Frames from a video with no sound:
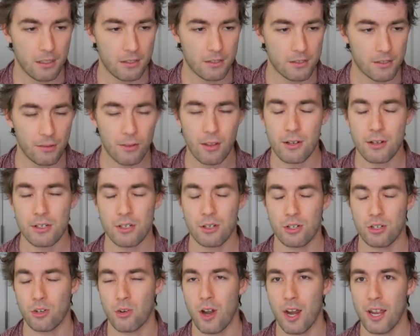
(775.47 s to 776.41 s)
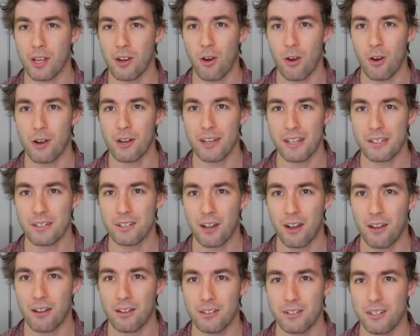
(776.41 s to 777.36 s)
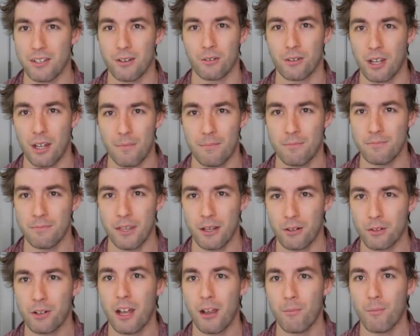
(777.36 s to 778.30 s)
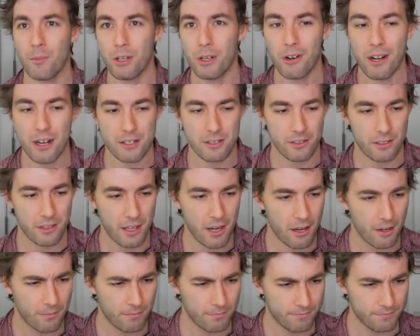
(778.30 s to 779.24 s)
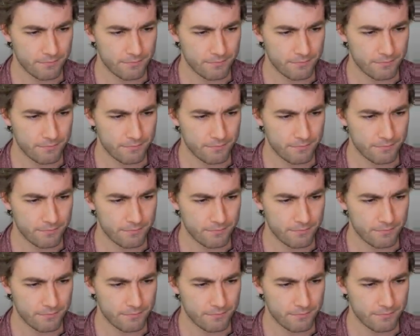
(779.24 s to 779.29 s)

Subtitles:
so long as you're trying hard in college, it'll come when you're actually there.